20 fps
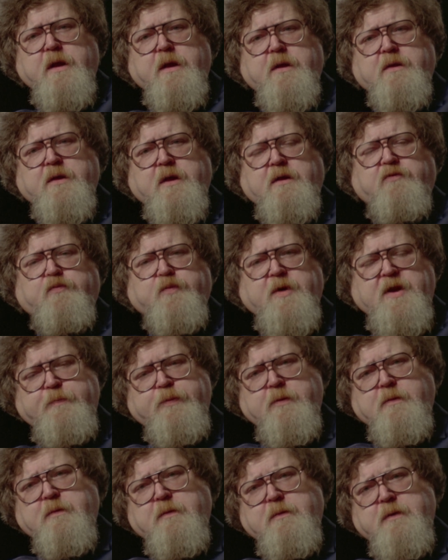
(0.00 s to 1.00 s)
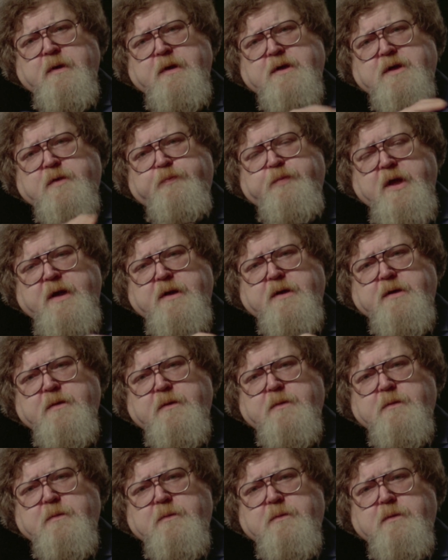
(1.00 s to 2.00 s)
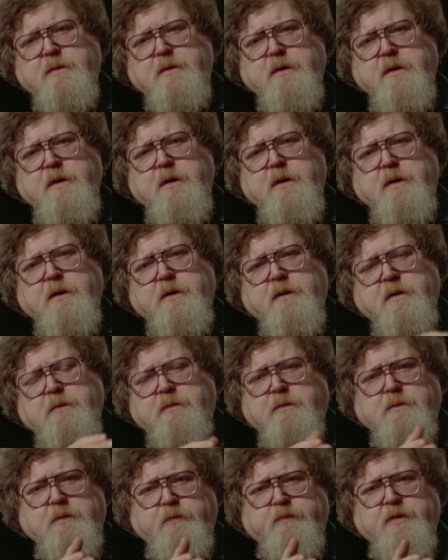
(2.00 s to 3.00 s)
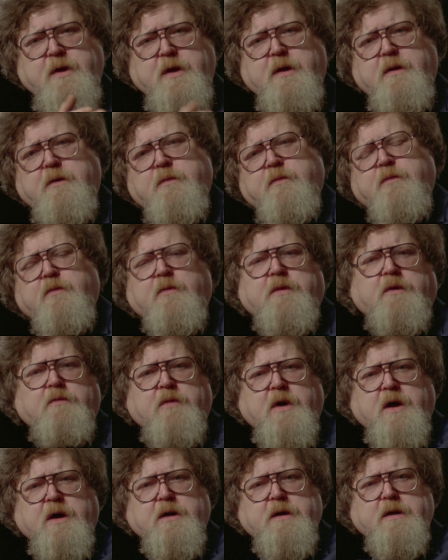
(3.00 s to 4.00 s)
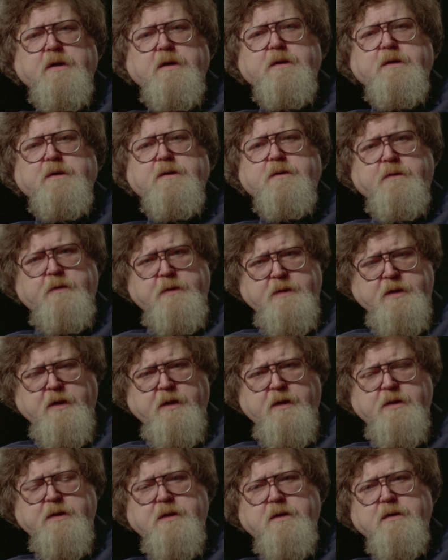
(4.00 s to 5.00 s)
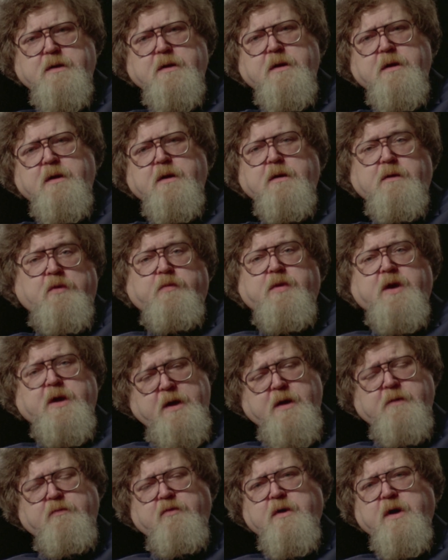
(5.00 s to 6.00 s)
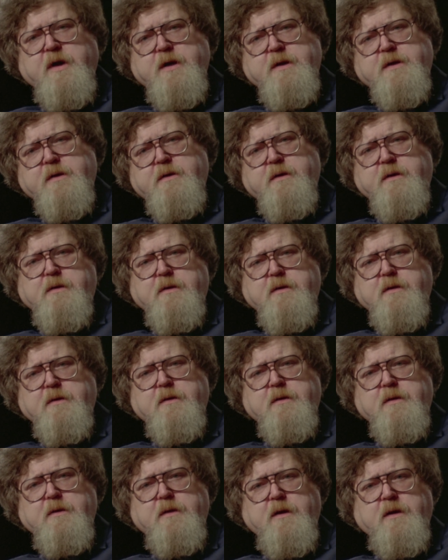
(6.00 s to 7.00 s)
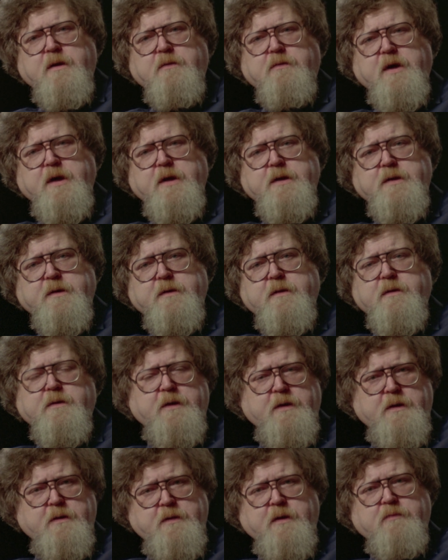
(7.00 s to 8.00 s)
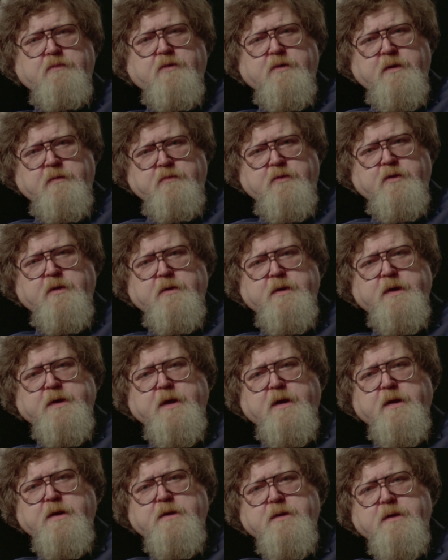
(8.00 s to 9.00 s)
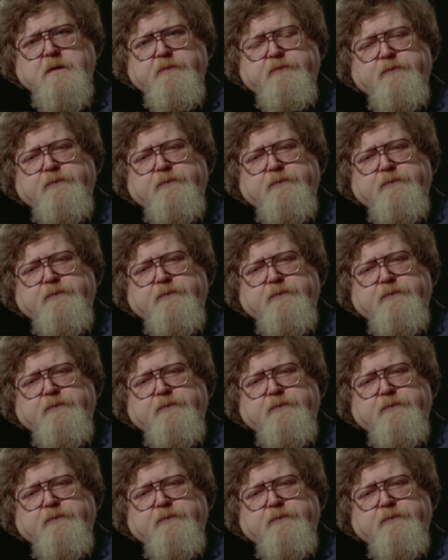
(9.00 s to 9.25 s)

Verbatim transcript: that if people expect you to be wise or intelligent, you become wiser and wiser and more intelligent.